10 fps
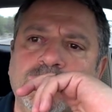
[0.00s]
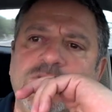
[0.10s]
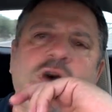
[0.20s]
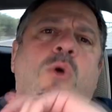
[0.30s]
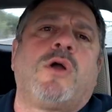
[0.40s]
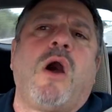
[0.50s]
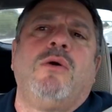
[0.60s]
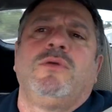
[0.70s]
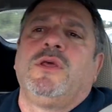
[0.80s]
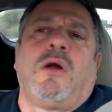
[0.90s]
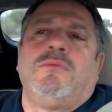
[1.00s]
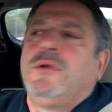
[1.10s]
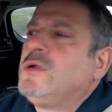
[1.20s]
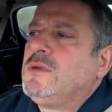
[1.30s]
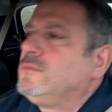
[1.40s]
Don't go, you know,
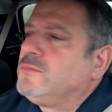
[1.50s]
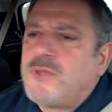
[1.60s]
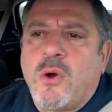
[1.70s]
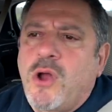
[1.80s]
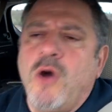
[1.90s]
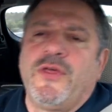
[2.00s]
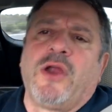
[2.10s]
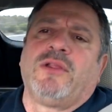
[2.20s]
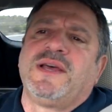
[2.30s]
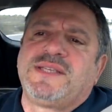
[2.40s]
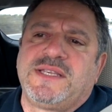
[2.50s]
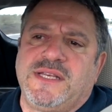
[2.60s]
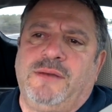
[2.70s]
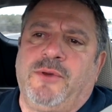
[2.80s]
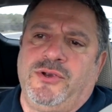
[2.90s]
don't go there unless it's
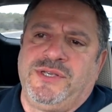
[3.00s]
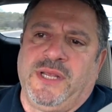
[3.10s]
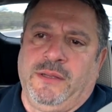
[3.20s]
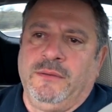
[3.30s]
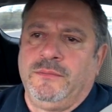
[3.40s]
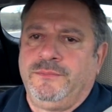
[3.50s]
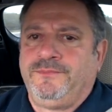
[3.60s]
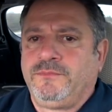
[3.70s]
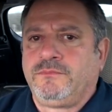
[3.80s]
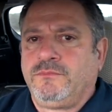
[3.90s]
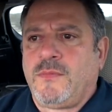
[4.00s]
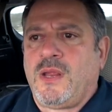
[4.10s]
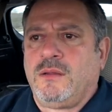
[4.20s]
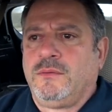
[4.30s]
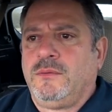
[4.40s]
an emergency.
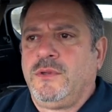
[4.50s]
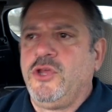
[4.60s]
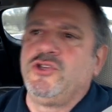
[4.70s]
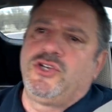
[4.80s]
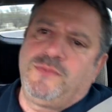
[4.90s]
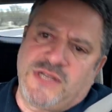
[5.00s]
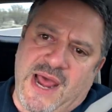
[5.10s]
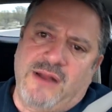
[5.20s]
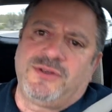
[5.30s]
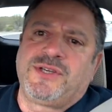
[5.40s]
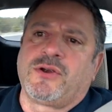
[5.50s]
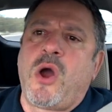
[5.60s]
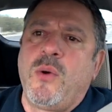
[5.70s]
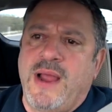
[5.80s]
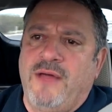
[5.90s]
YouTube channels are
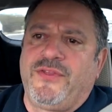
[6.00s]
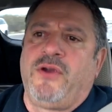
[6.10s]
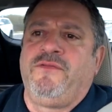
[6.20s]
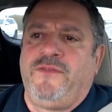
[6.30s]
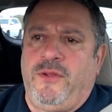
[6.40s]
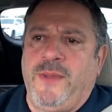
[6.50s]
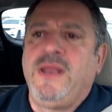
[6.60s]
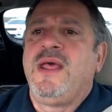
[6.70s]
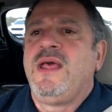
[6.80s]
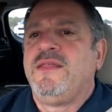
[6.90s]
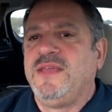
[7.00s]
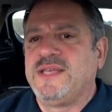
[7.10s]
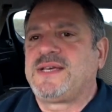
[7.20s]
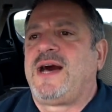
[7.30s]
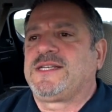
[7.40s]
going out there and filming
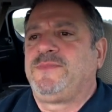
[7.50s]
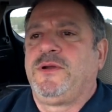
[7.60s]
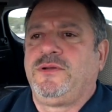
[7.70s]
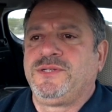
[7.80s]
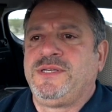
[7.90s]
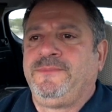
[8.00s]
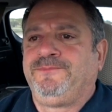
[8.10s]
these hospitals.